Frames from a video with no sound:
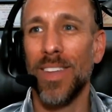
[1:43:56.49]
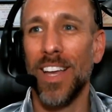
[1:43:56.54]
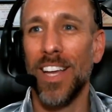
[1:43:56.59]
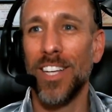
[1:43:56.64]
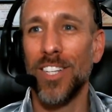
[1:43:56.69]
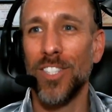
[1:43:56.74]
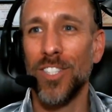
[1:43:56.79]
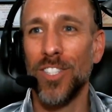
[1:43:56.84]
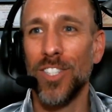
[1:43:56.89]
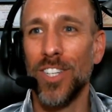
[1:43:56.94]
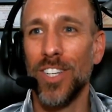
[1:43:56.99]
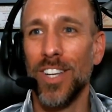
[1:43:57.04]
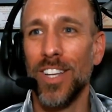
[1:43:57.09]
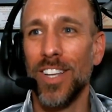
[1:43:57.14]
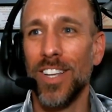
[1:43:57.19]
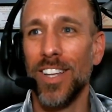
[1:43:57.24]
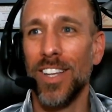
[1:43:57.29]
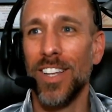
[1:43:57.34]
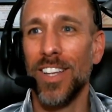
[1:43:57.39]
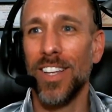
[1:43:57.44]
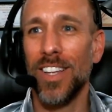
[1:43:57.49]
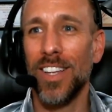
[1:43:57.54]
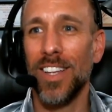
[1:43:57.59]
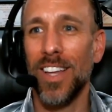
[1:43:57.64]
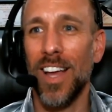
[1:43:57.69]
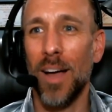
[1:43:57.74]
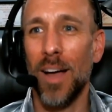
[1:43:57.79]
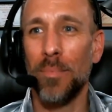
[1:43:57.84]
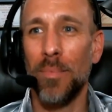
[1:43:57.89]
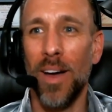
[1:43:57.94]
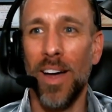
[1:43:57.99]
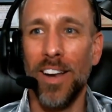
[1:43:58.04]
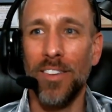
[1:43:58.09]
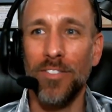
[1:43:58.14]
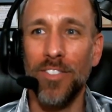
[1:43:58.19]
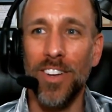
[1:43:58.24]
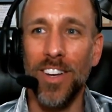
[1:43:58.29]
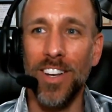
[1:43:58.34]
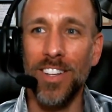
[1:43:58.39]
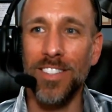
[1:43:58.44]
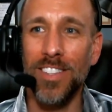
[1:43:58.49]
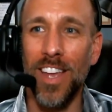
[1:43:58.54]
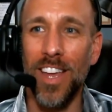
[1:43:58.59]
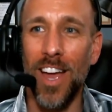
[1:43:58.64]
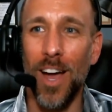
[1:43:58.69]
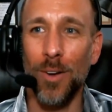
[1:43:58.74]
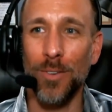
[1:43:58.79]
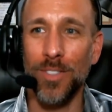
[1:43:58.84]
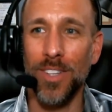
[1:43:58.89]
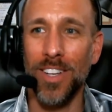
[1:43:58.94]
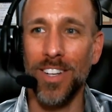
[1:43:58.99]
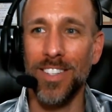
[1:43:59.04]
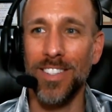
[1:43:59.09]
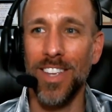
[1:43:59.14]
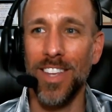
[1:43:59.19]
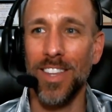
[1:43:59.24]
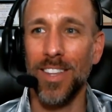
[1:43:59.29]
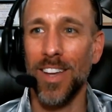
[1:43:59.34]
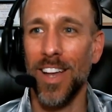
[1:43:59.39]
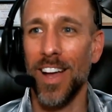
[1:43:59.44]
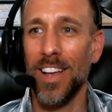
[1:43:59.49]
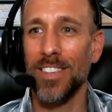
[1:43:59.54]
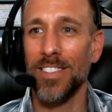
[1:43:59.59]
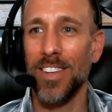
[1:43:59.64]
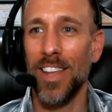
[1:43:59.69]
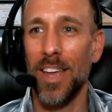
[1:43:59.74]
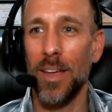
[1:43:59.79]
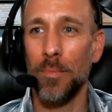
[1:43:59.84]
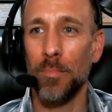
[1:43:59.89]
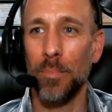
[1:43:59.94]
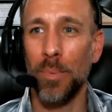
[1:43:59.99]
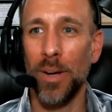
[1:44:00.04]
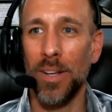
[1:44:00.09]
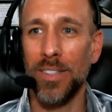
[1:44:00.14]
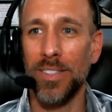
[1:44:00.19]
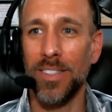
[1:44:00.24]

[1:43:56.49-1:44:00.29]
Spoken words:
I'm not even going to say, I was going to say the guy's name, but